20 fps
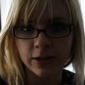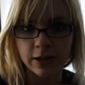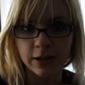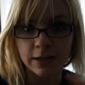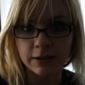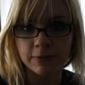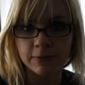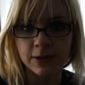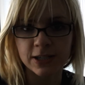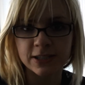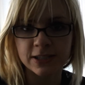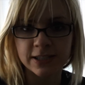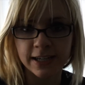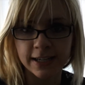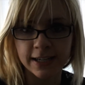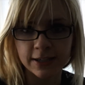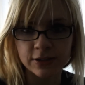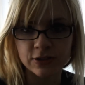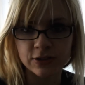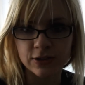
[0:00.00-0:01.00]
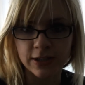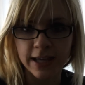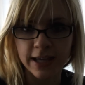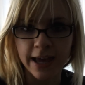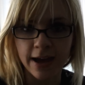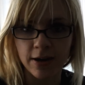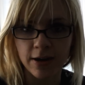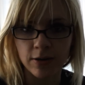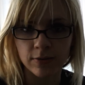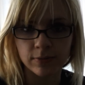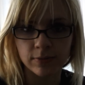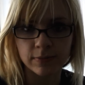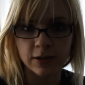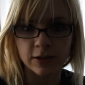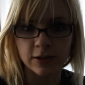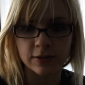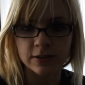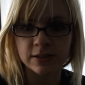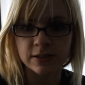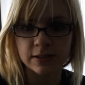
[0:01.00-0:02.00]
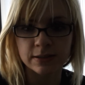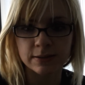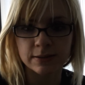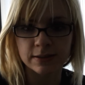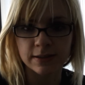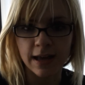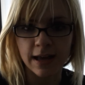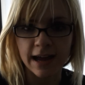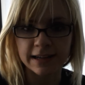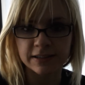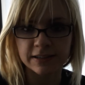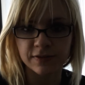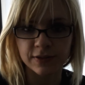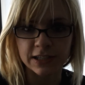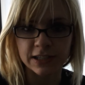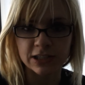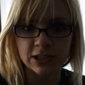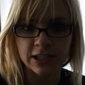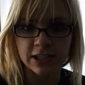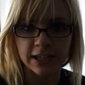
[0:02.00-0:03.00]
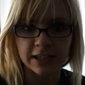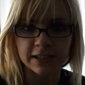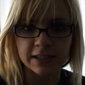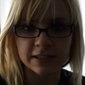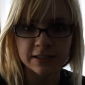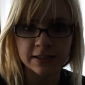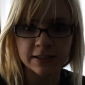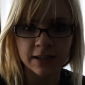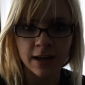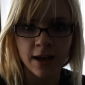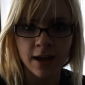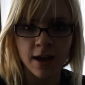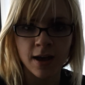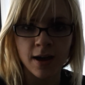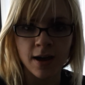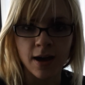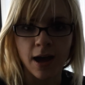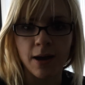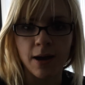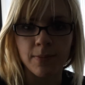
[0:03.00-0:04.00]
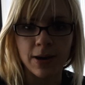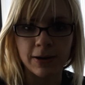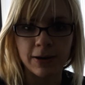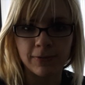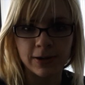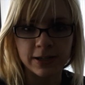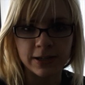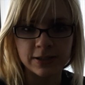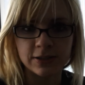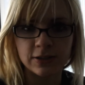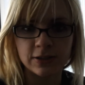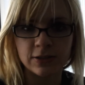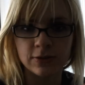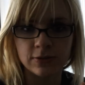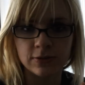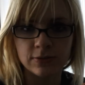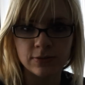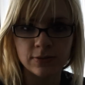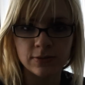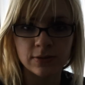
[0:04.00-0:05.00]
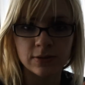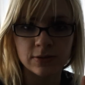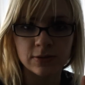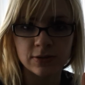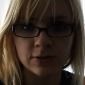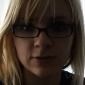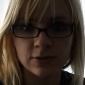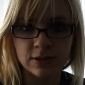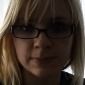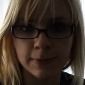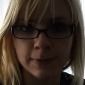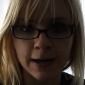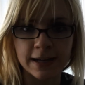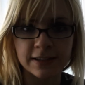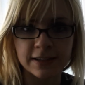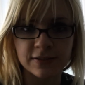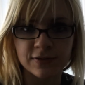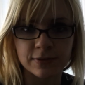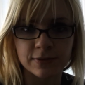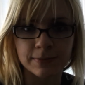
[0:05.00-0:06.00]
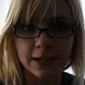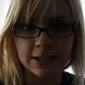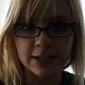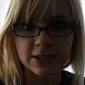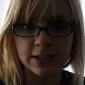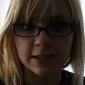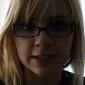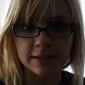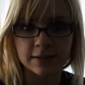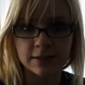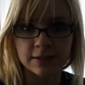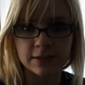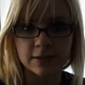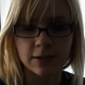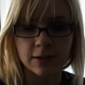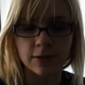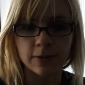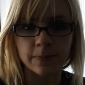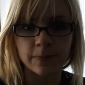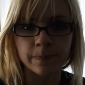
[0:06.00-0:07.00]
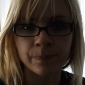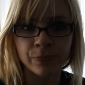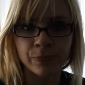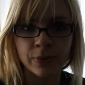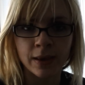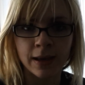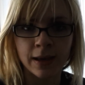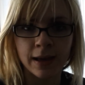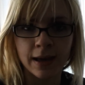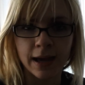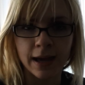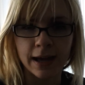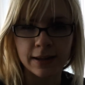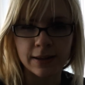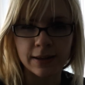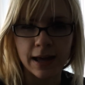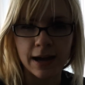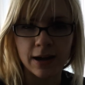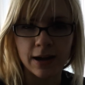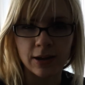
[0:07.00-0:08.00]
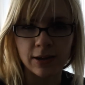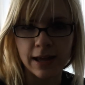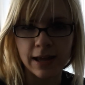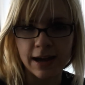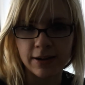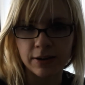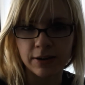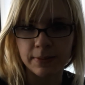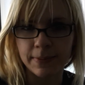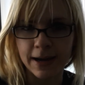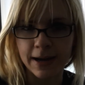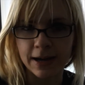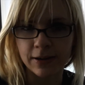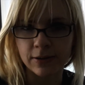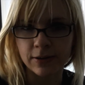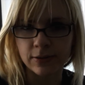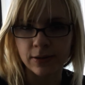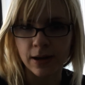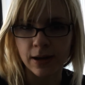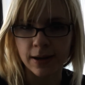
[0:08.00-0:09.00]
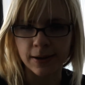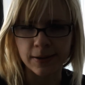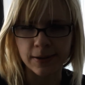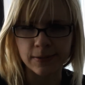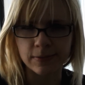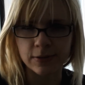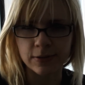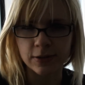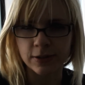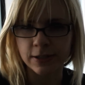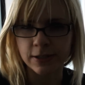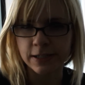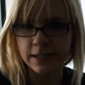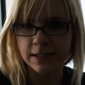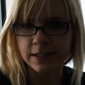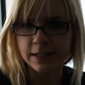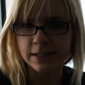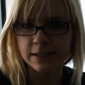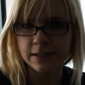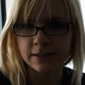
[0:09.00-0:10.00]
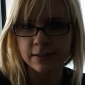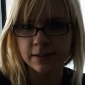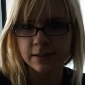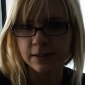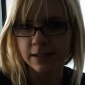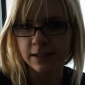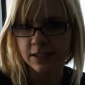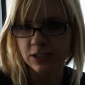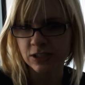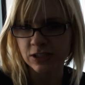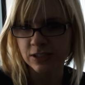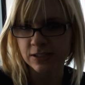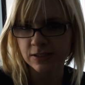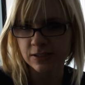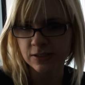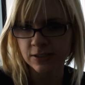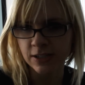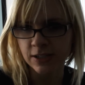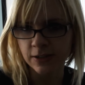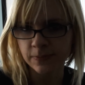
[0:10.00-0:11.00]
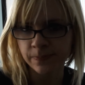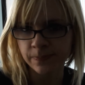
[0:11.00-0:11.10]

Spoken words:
You're going to want to take into account your slots for your chairs. I wanted two spots for my chairs, so I allowed about 30 inches or so.